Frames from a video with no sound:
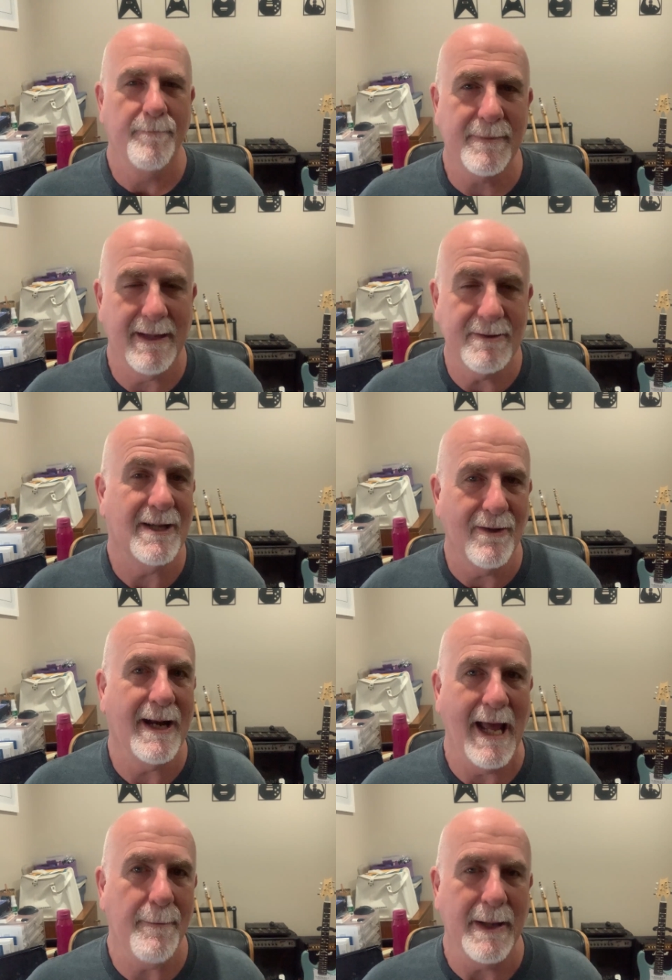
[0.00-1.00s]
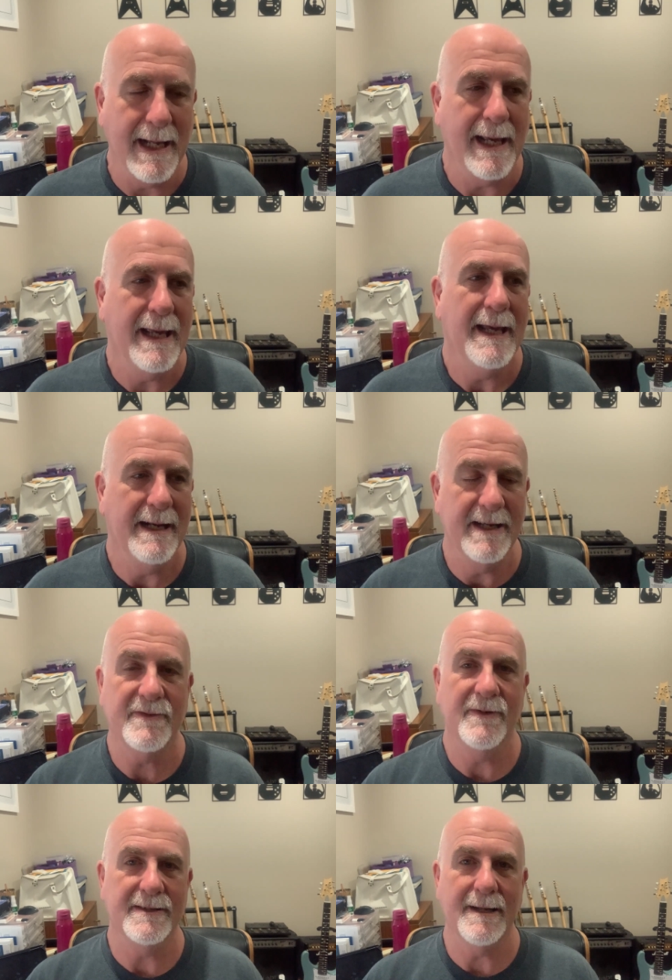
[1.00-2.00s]
There was a lot happening in those
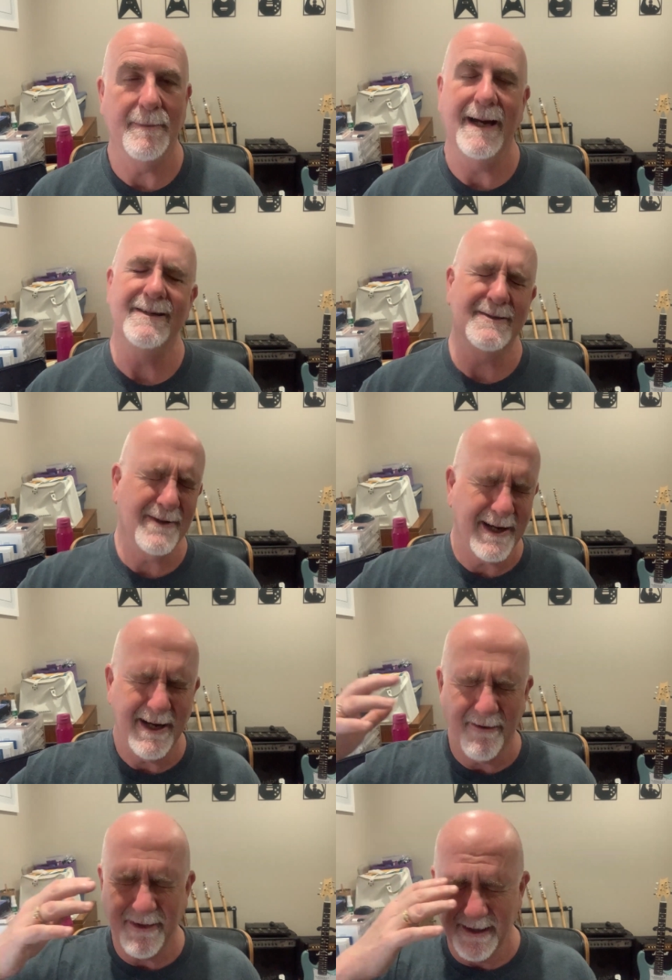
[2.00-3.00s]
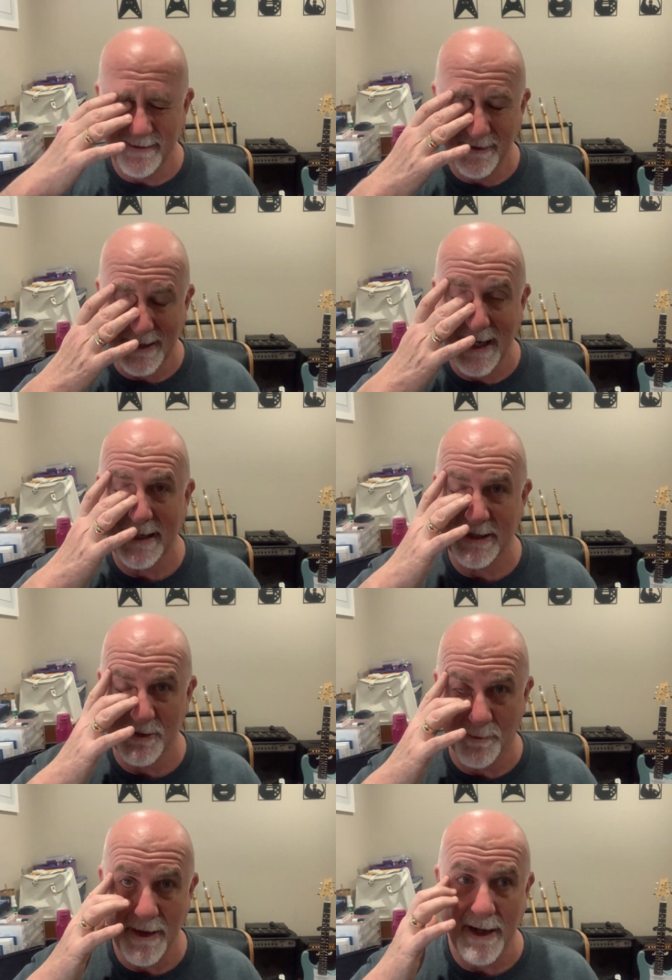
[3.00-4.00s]
first 10 pages. Not enough that you can't get
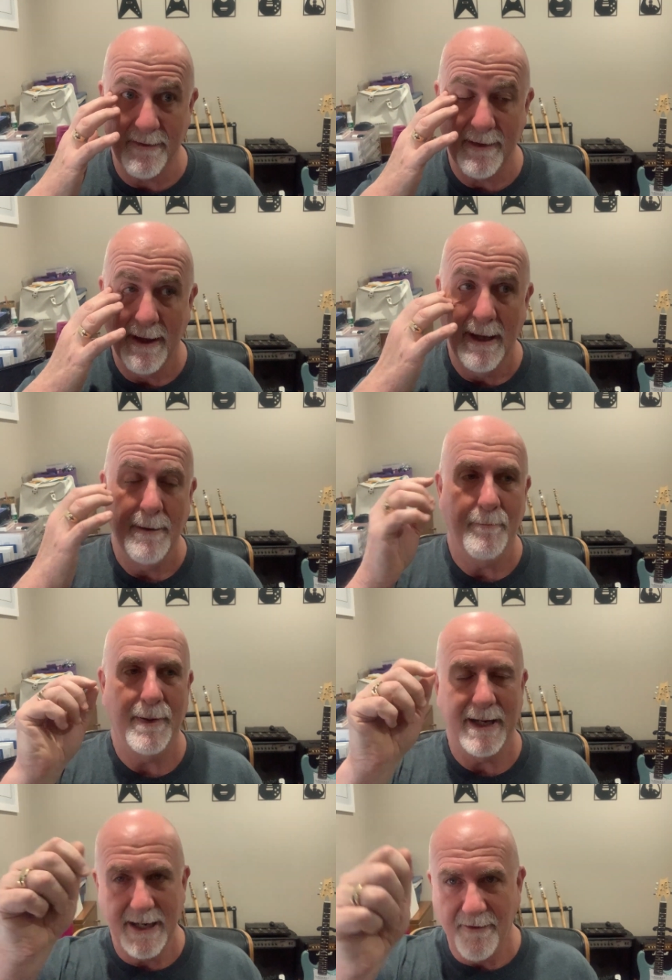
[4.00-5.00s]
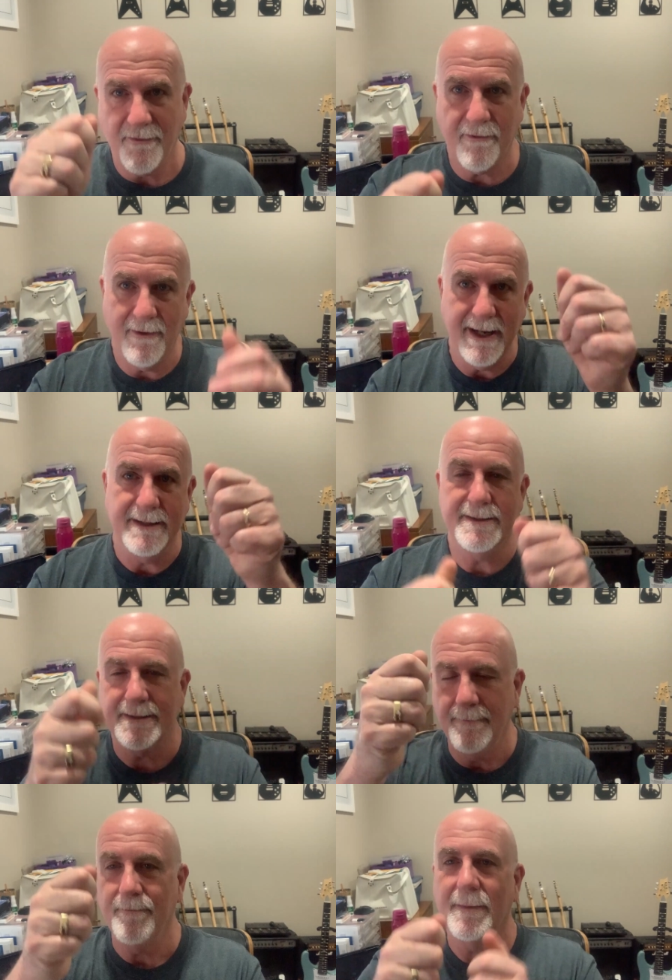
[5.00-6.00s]
your breath, but enough
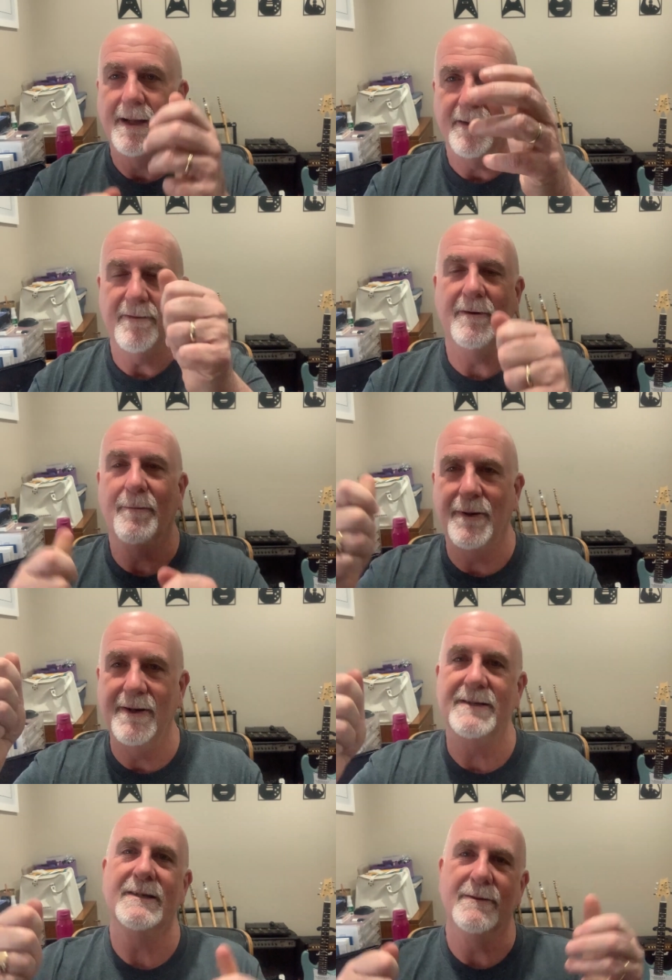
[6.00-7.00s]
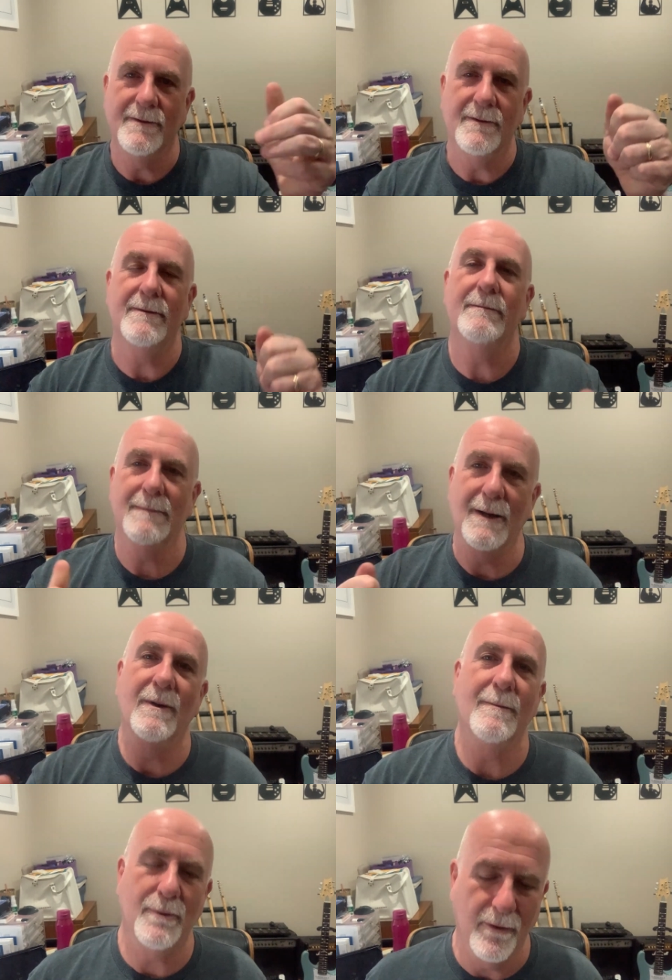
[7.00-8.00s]
threads for a person may
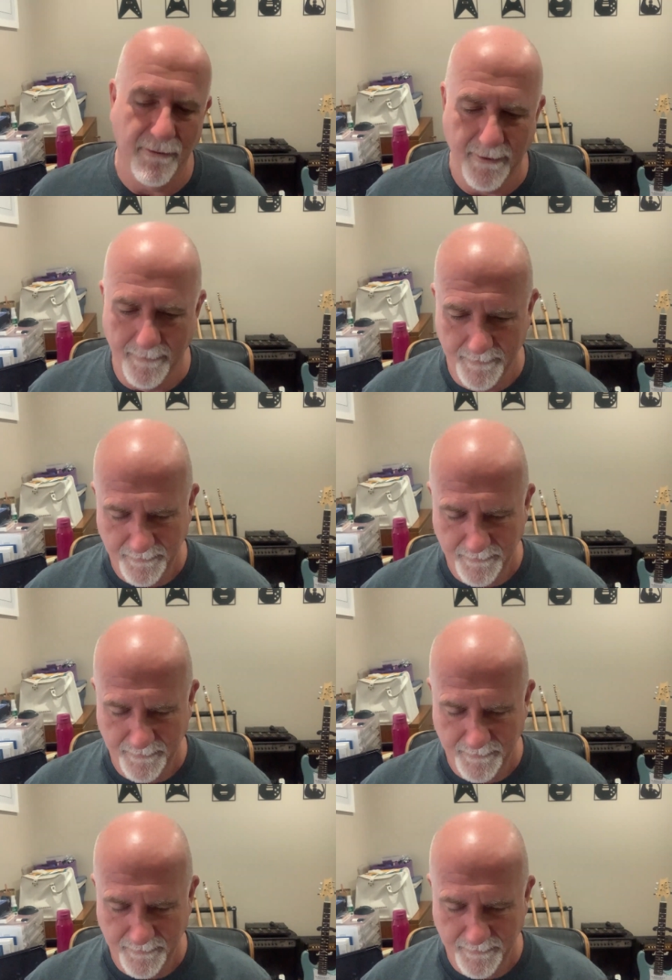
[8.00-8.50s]
want to pull them.